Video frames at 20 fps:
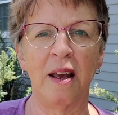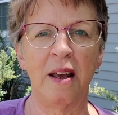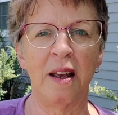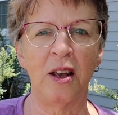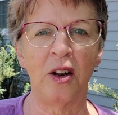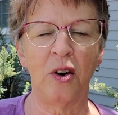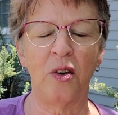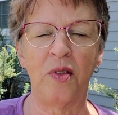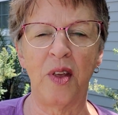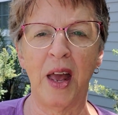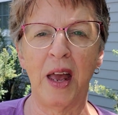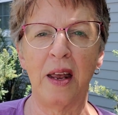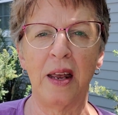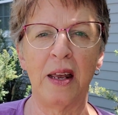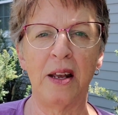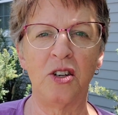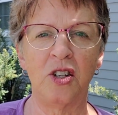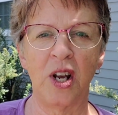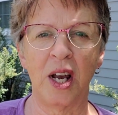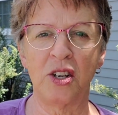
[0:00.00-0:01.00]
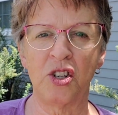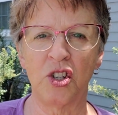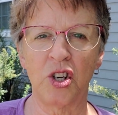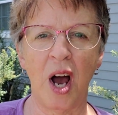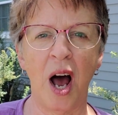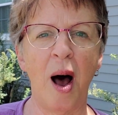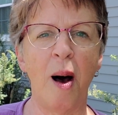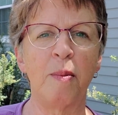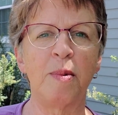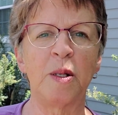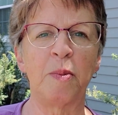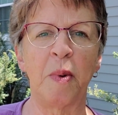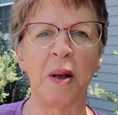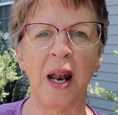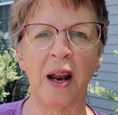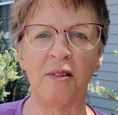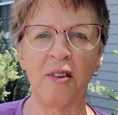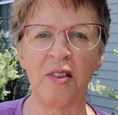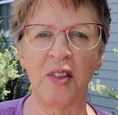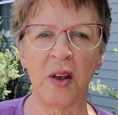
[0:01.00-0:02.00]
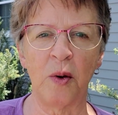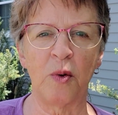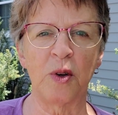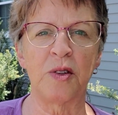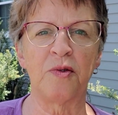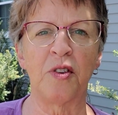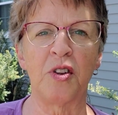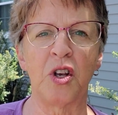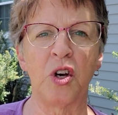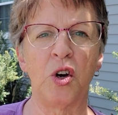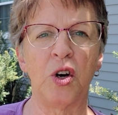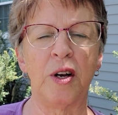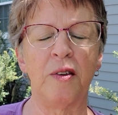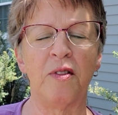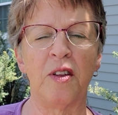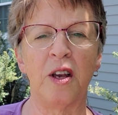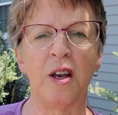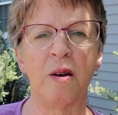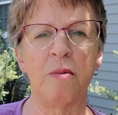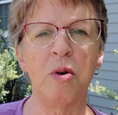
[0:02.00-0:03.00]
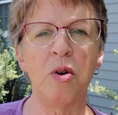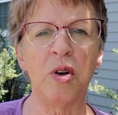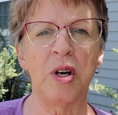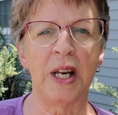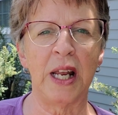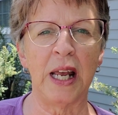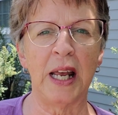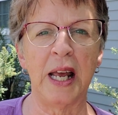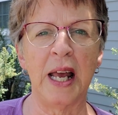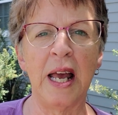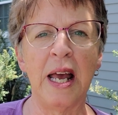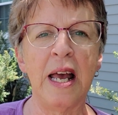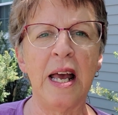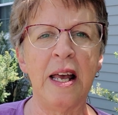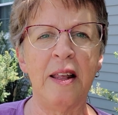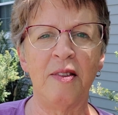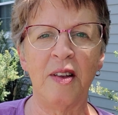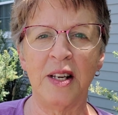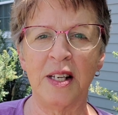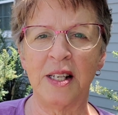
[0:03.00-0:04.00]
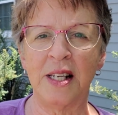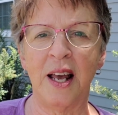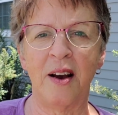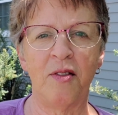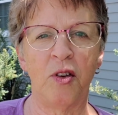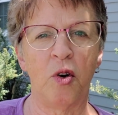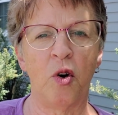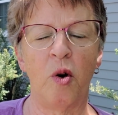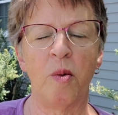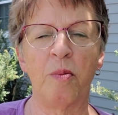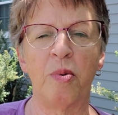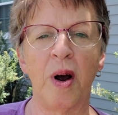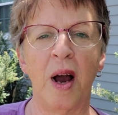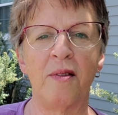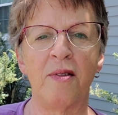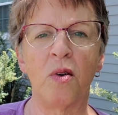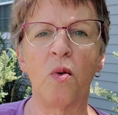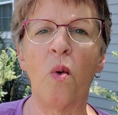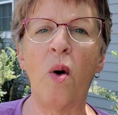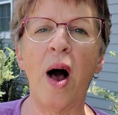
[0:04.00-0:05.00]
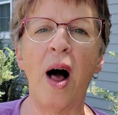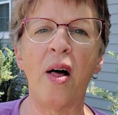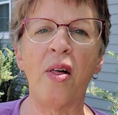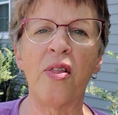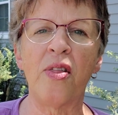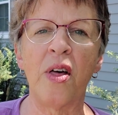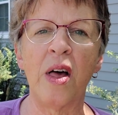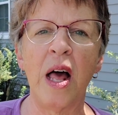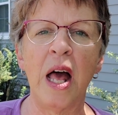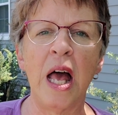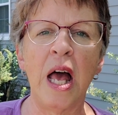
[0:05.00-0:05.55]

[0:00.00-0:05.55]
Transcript: They each had jobs, but everything was for the good of the community. They didn't have their own private wealth.